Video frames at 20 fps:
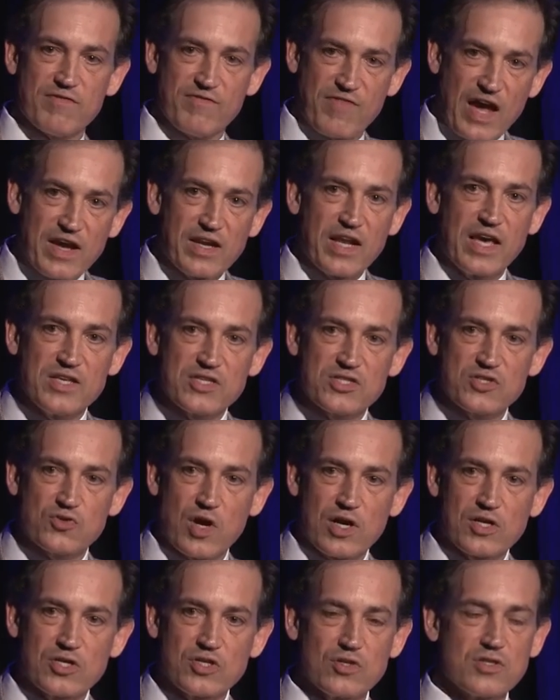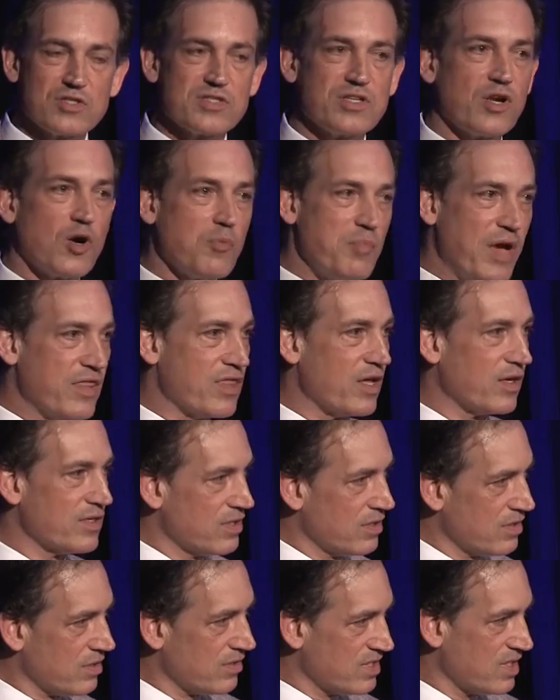finite structures that obey
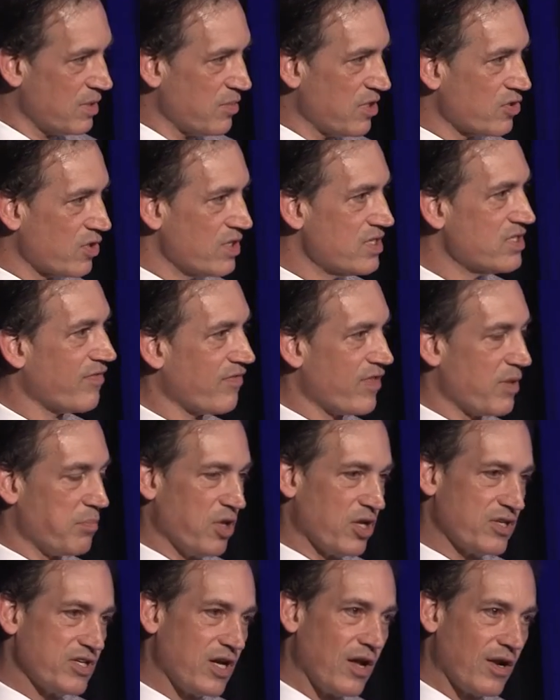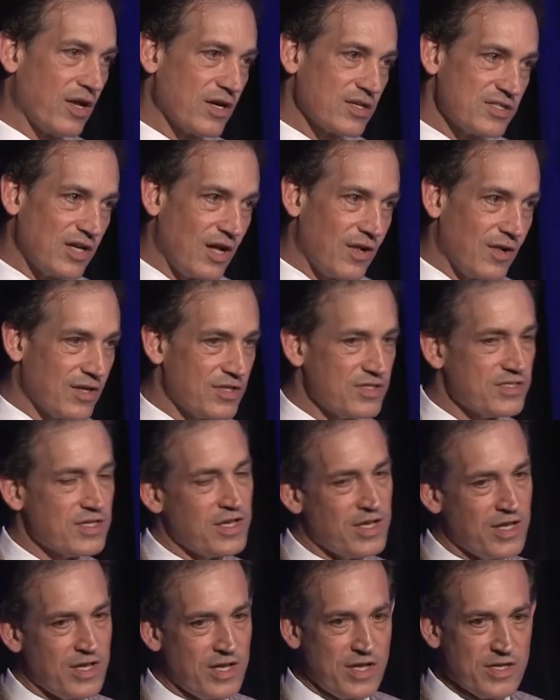the symmetries of the Platonic
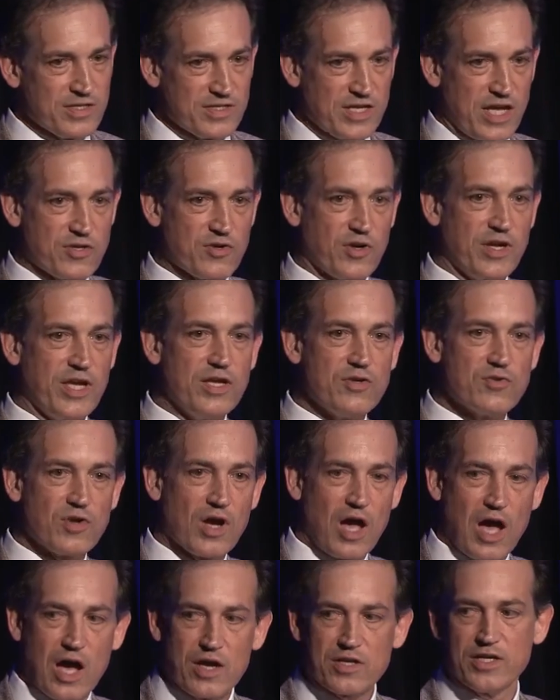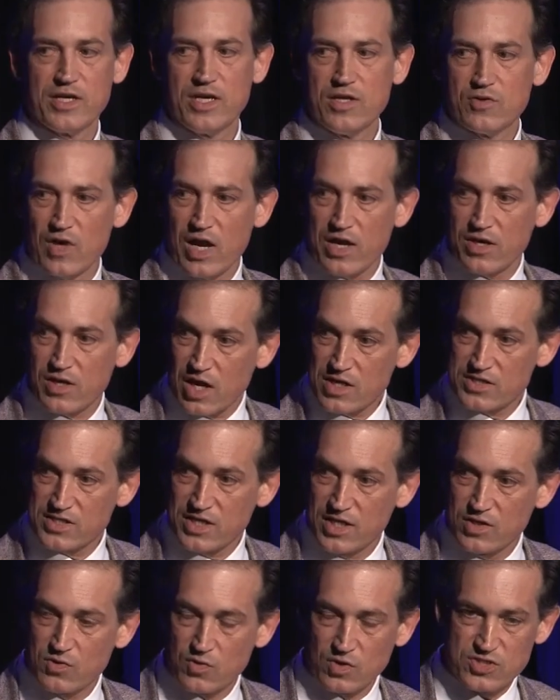solids, tetrahedra, octahedra,
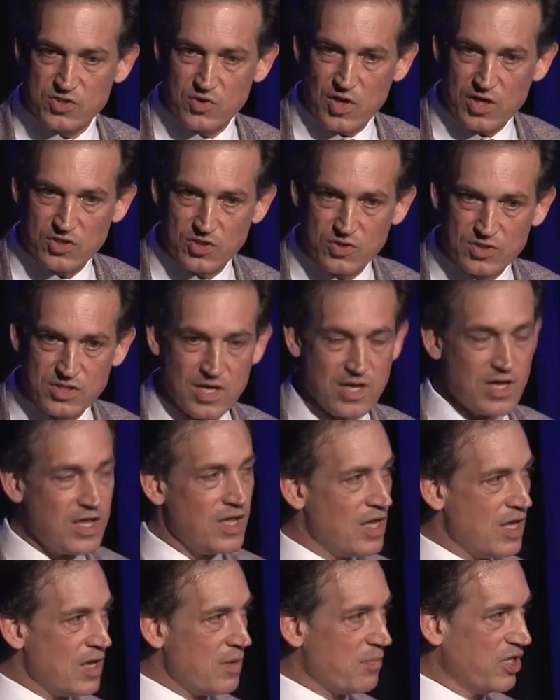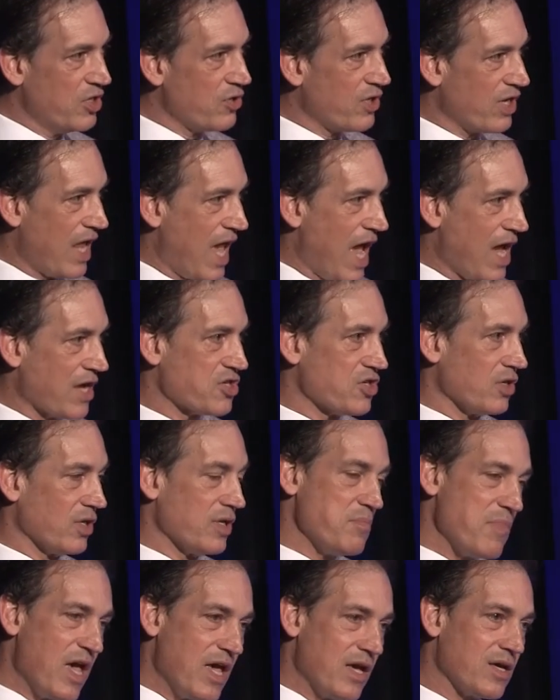icosahedral structures, but you can
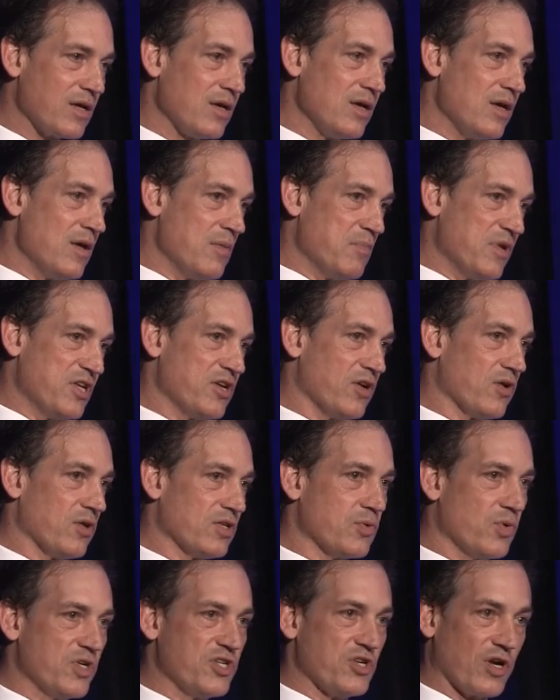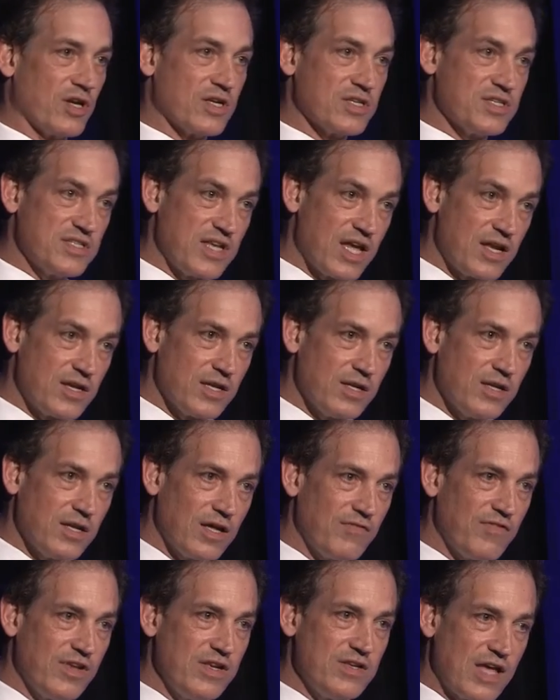actually make materials which are extended
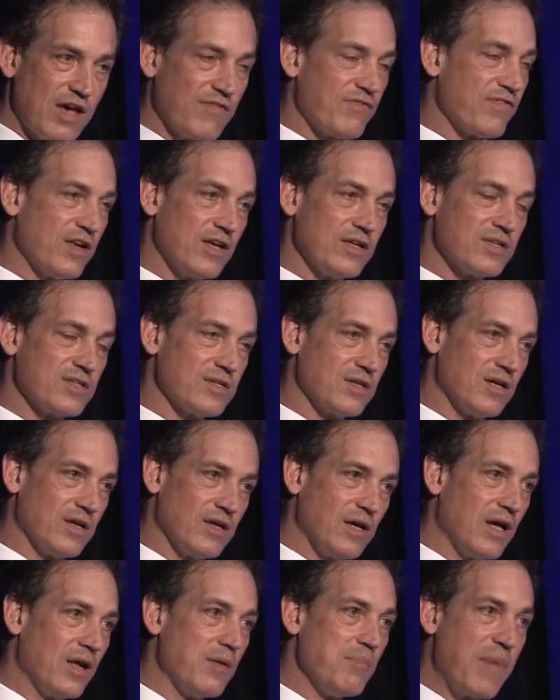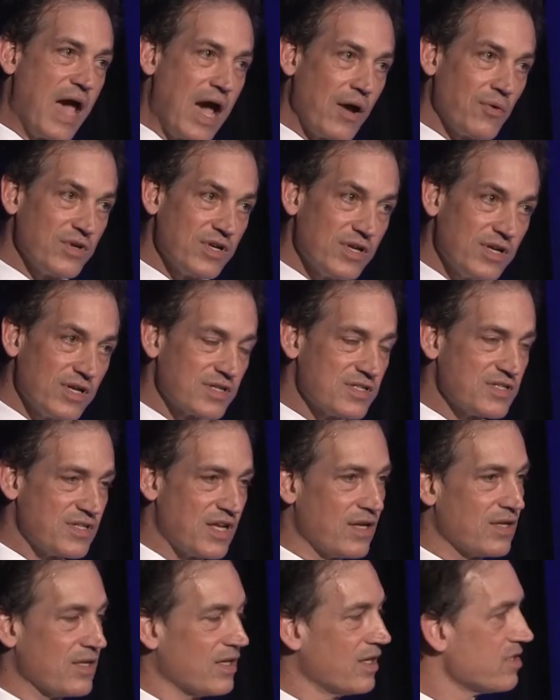of indefinite, uh, unbounded
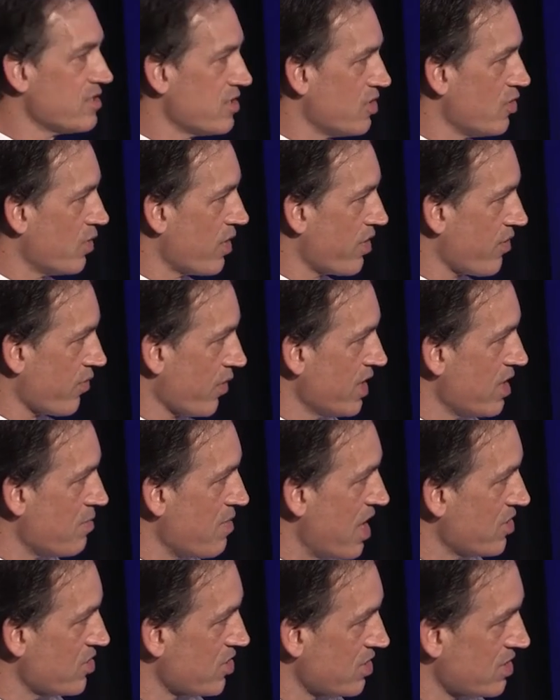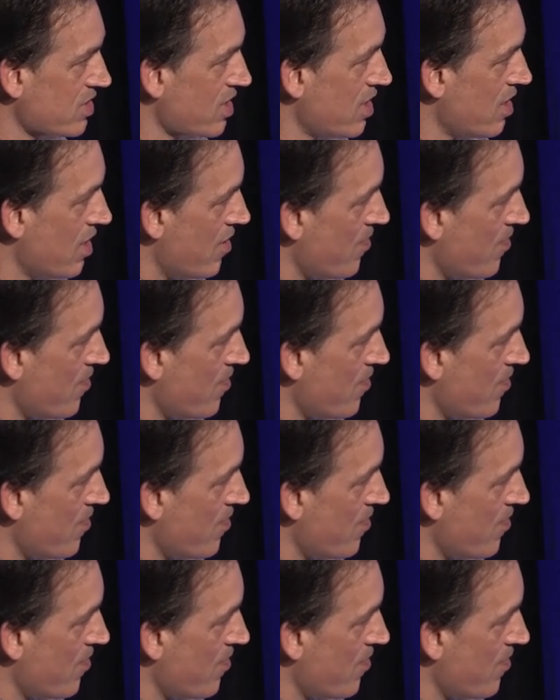extent in two and three dimensions